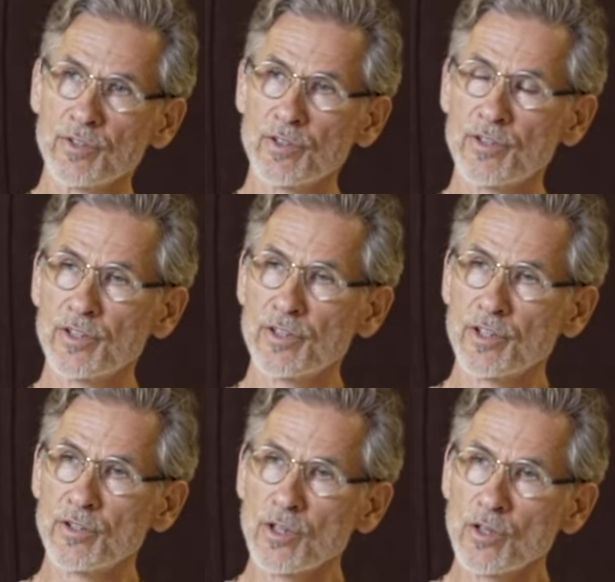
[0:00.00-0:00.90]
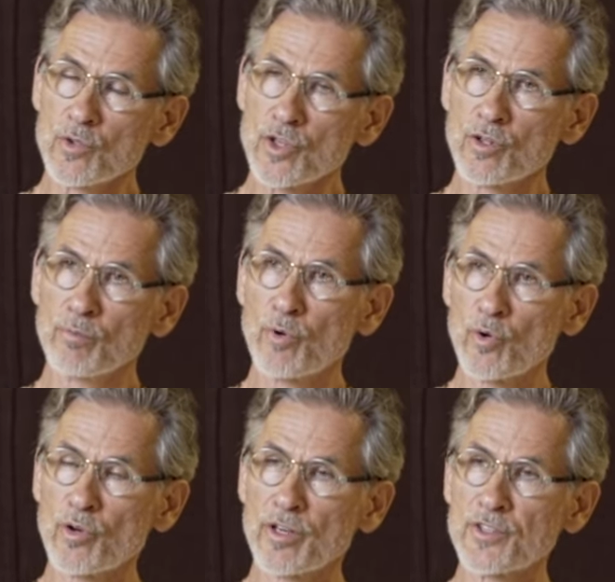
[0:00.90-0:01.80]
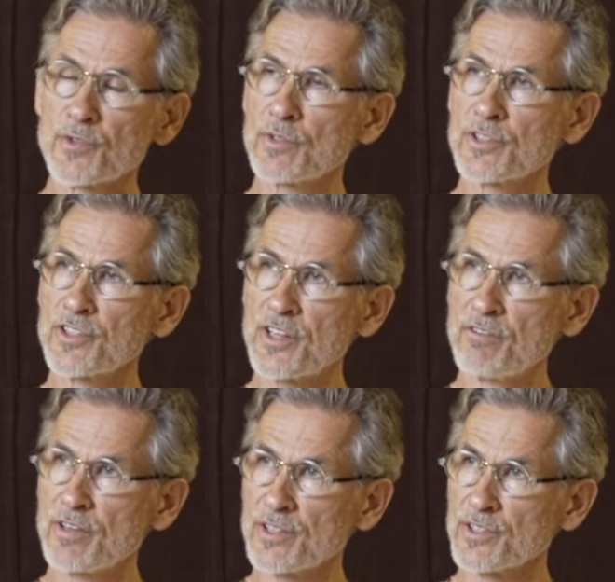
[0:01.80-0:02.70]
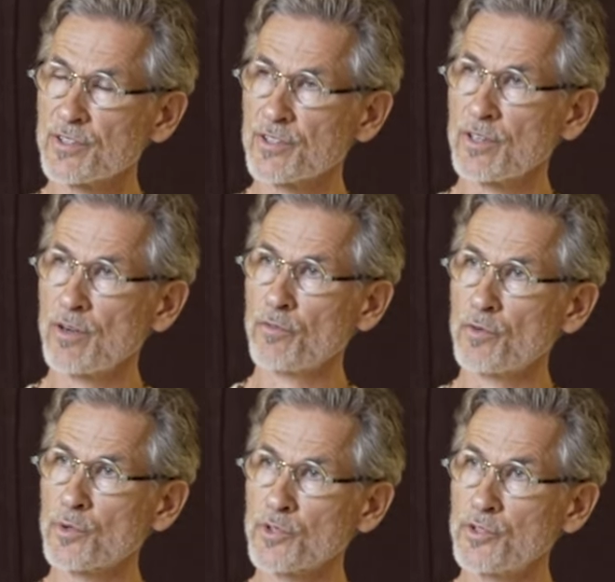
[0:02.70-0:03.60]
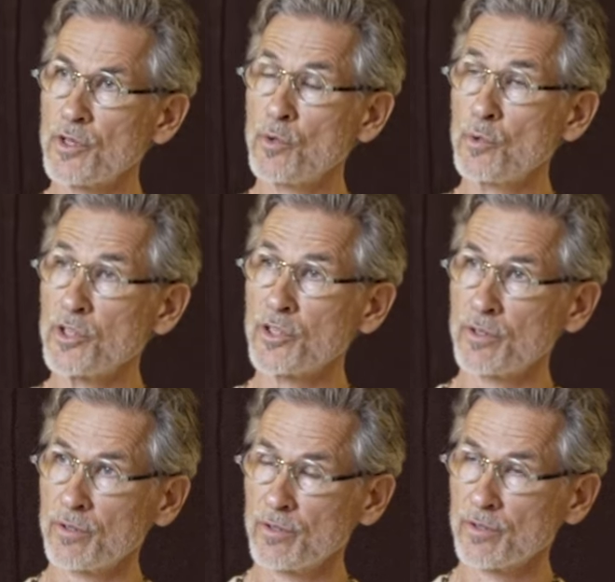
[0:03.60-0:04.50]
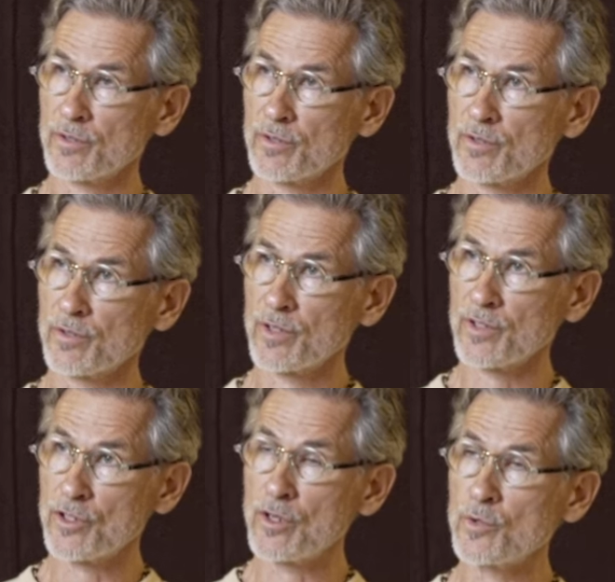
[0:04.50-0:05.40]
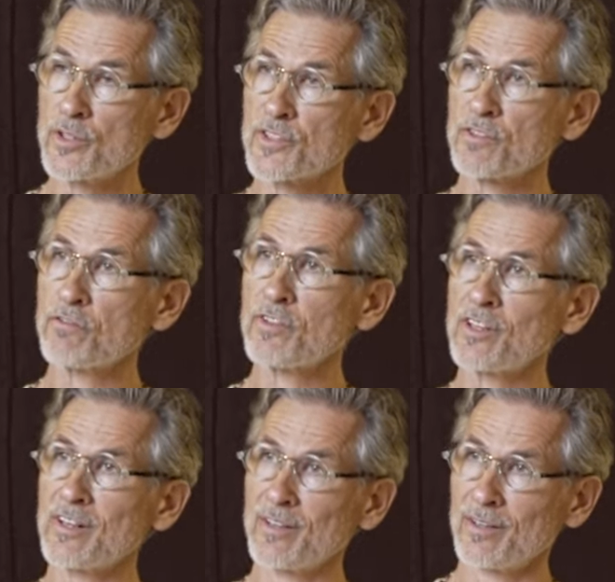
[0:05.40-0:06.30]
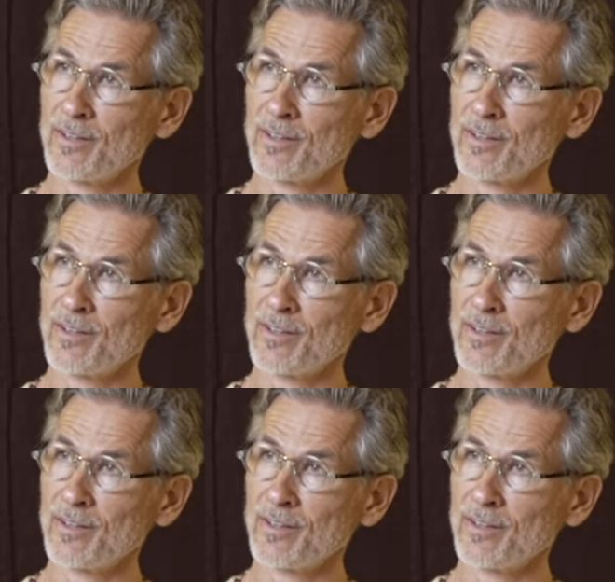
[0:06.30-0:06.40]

the technological progress will save us are, of course, deluded, and deluded severely,